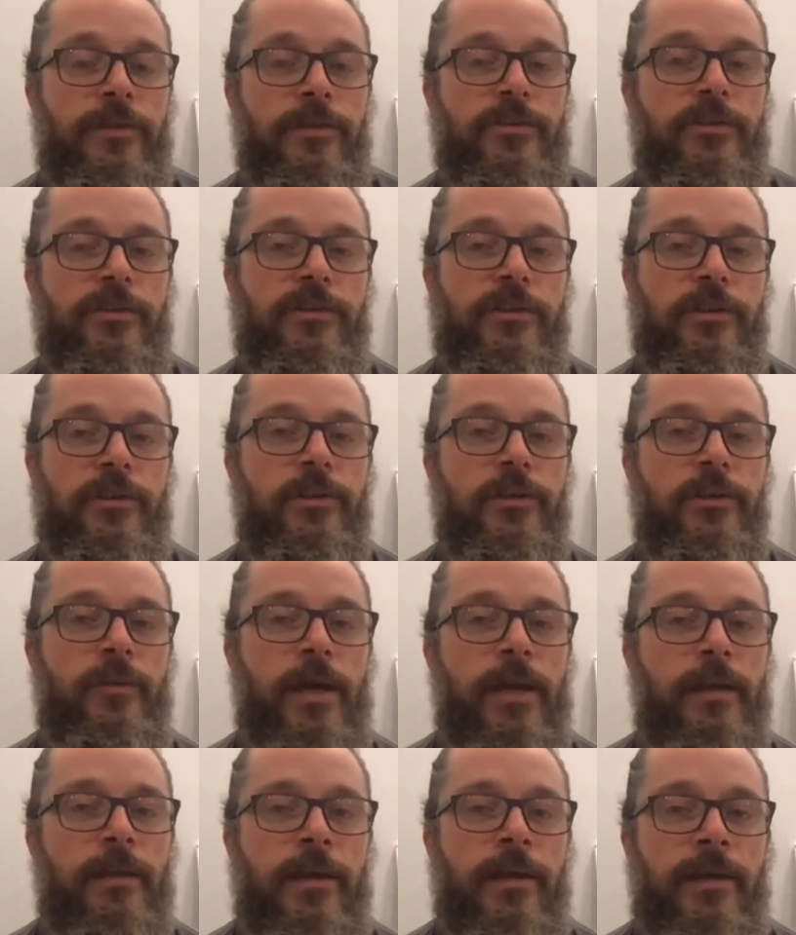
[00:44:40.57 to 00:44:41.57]
It's just a good
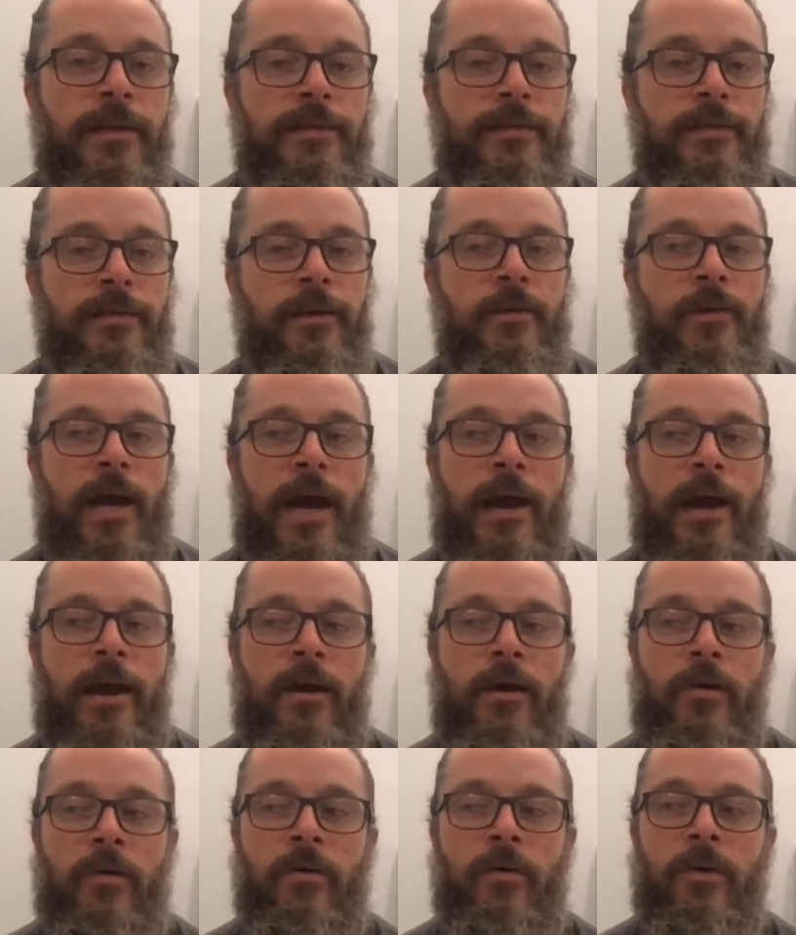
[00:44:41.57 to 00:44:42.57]
way to let us know
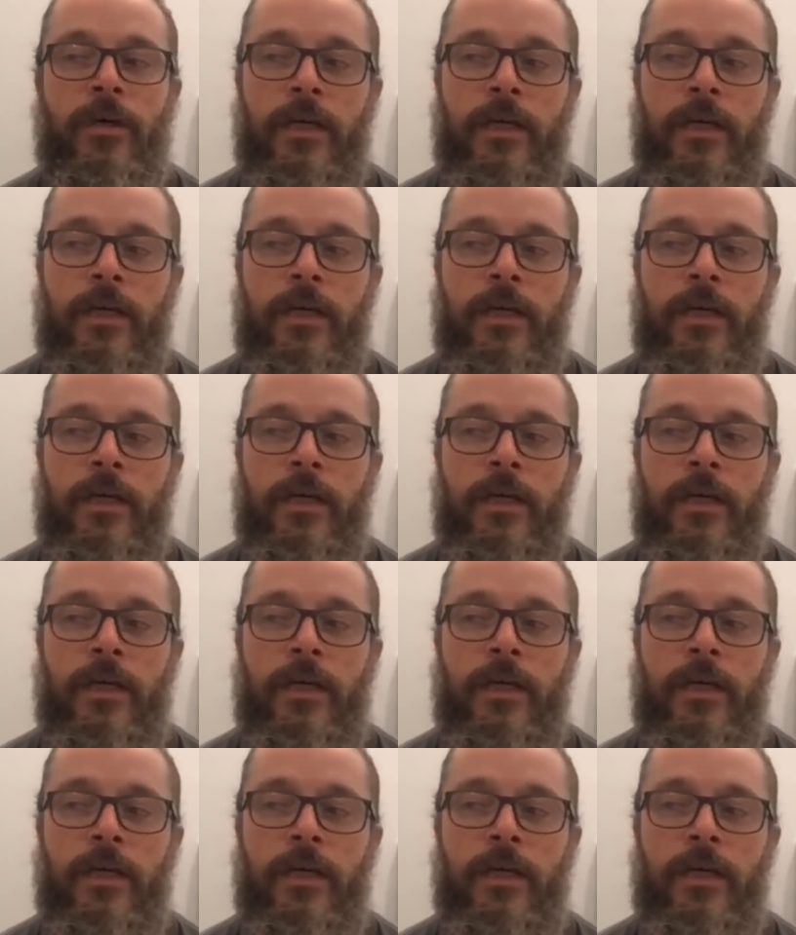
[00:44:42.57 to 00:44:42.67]
how